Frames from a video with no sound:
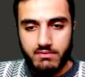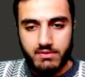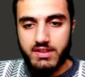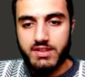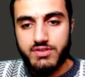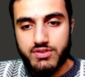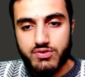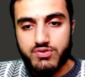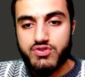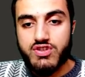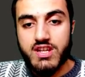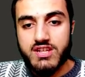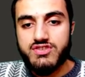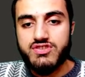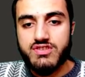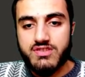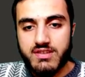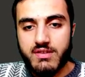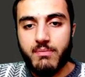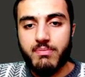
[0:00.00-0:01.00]
you need to
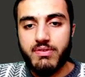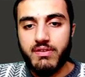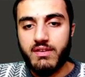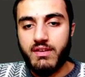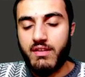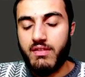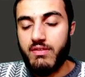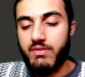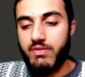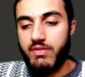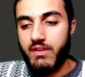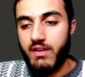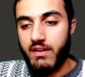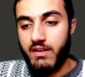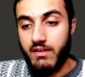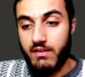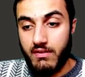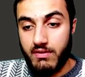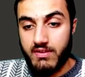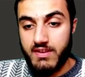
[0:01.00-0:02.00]
change something in
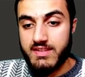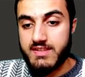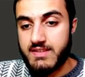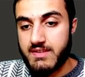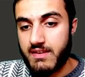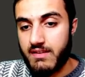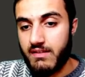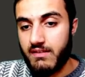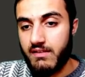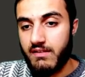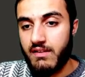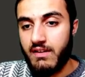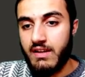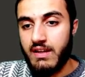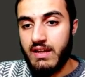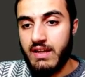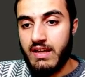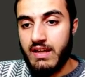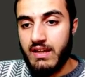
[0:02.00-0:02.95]
uh, this uh,